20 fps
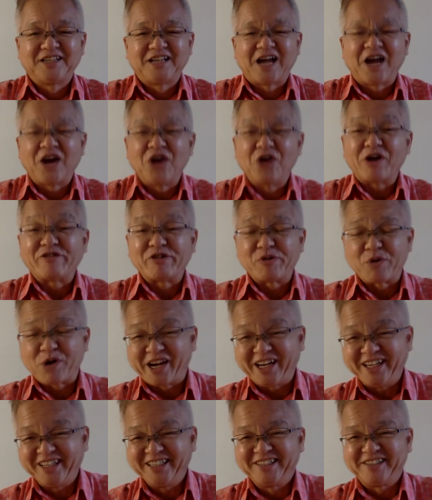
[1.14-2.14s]
Hello
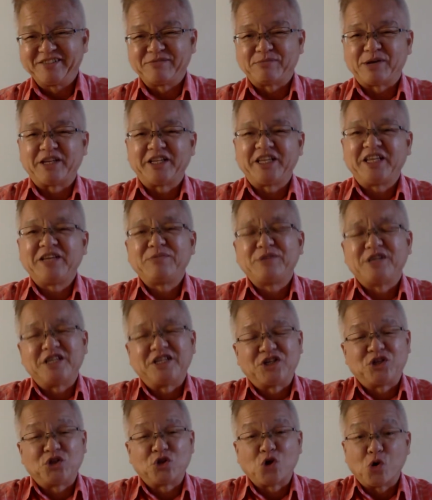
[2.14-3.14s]
everyone, my name
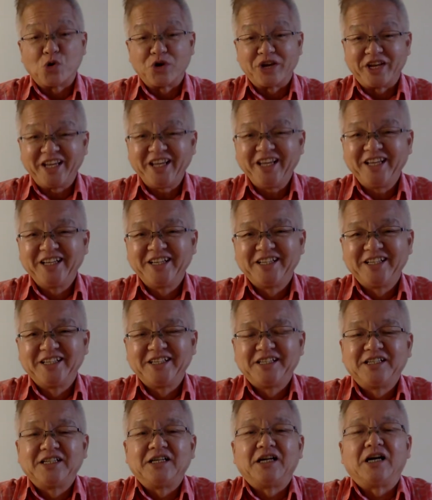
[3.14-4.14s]
is Tony.
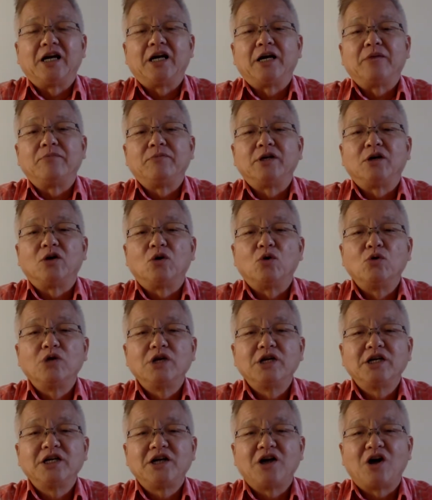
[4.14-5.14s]
I am the
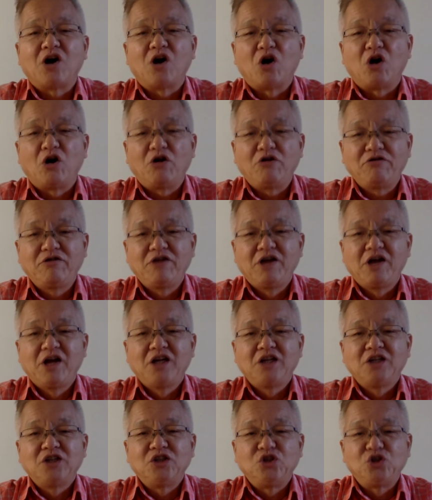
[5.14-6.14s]
owner of
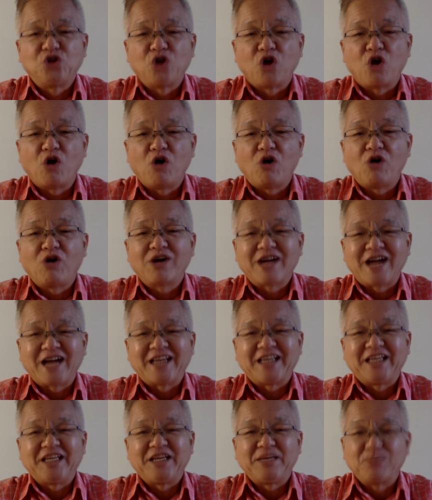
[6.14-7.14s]
Johor
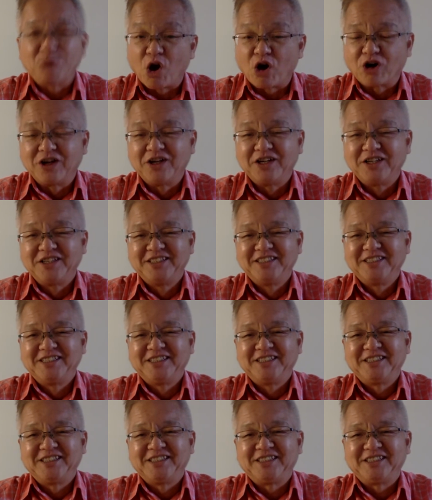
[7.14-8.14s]
Kaki Blok.
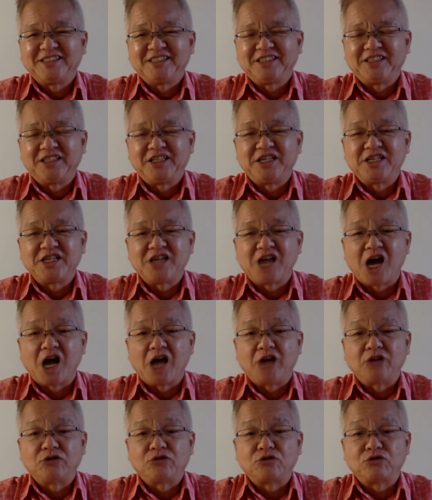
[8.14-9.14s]
It is
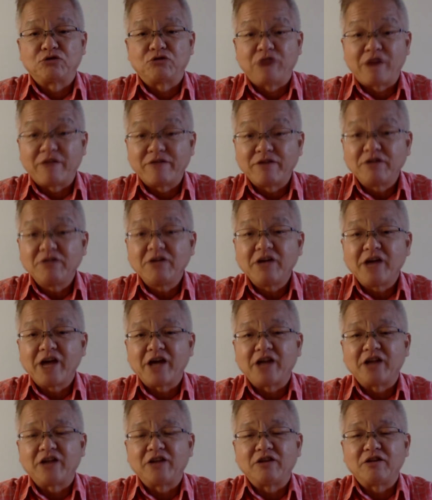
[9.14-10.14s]
a travel
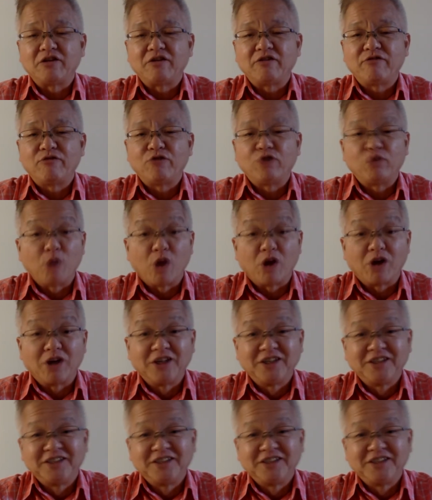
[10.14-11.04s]
and food blog.